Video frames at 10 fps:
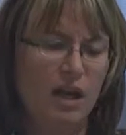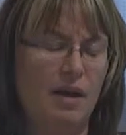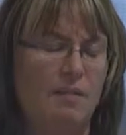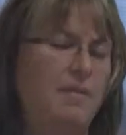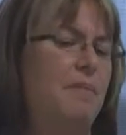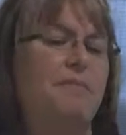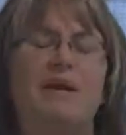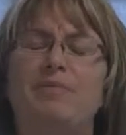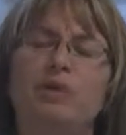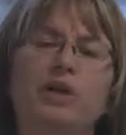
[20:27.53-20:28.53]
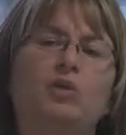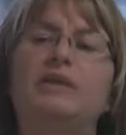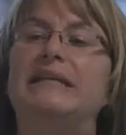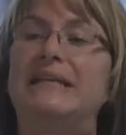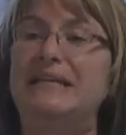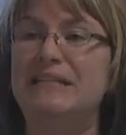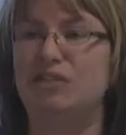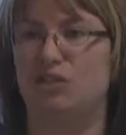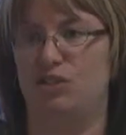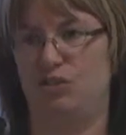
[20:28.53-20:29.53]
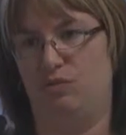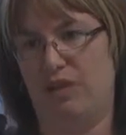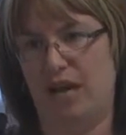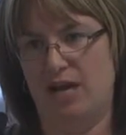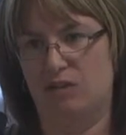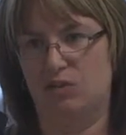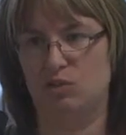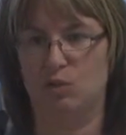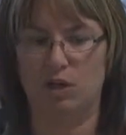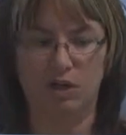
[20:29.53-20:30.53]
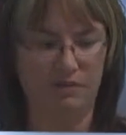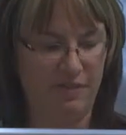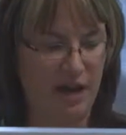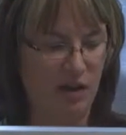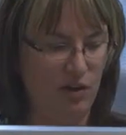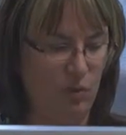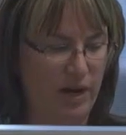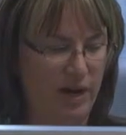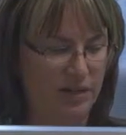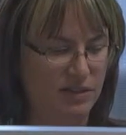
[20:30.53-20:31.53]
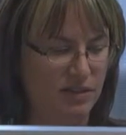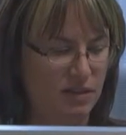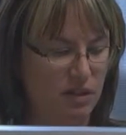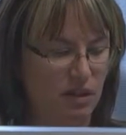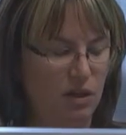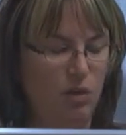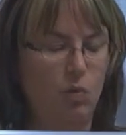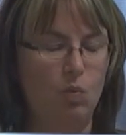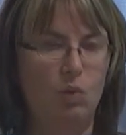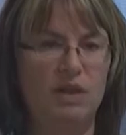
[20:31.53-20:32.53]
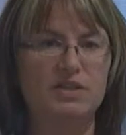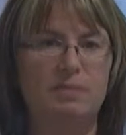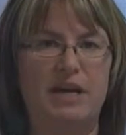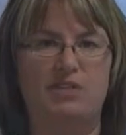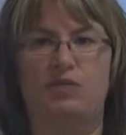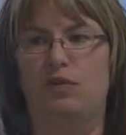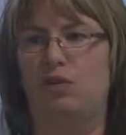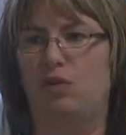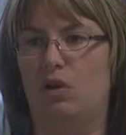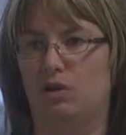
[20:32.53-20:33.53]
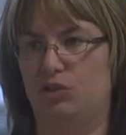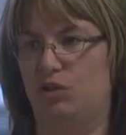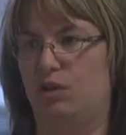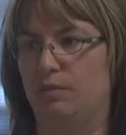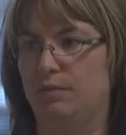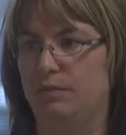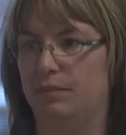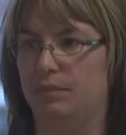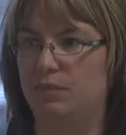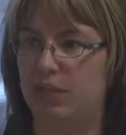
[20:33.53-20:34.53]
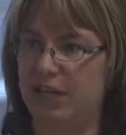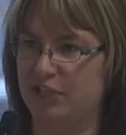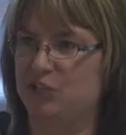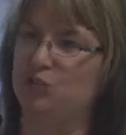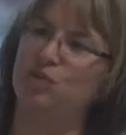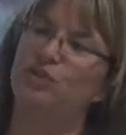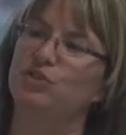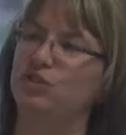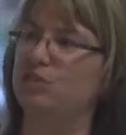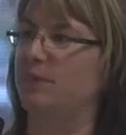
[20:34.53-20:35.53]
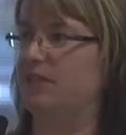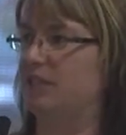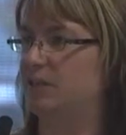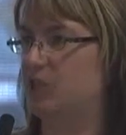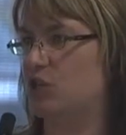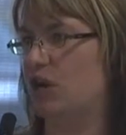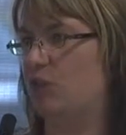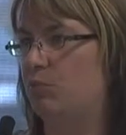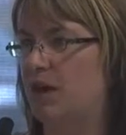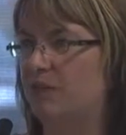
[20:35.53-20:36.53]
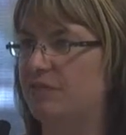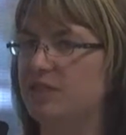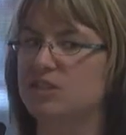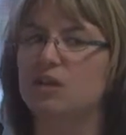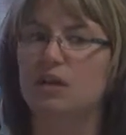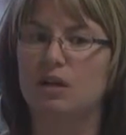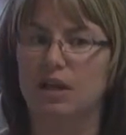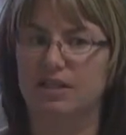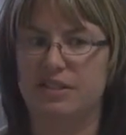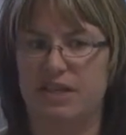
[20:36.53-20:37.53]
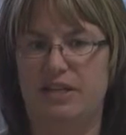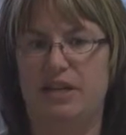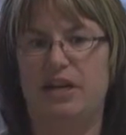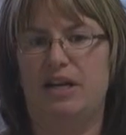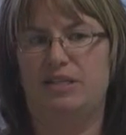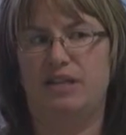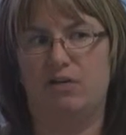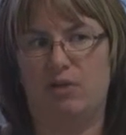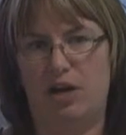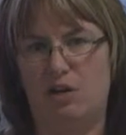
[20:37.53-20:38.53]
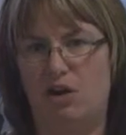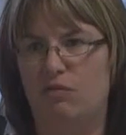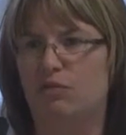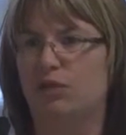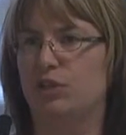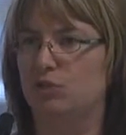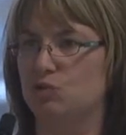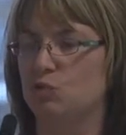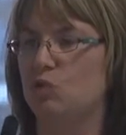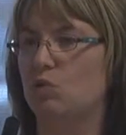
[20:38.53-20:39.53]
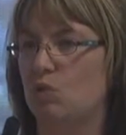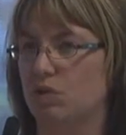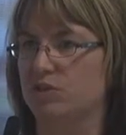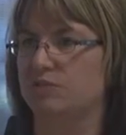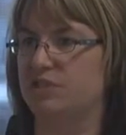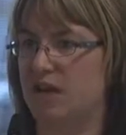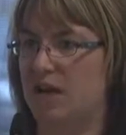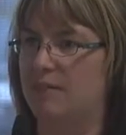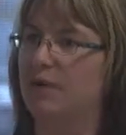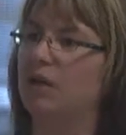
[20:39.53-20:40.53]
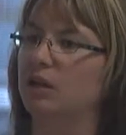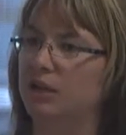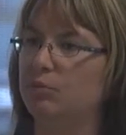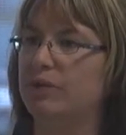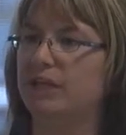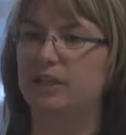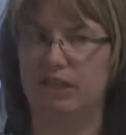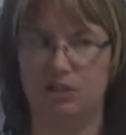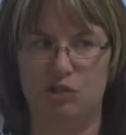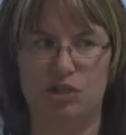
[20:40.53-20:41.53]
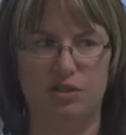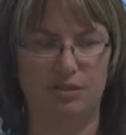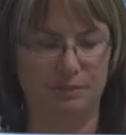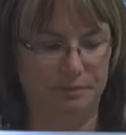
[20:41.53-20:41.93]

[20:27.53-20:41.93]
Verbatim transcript: And maybe we don't need to do that. So we're going to evaluate, you know, what's best for the long term. The next 2 years are expecting much higher profits. Let's take that asset and write it off over the usual course of time, a little bit each year.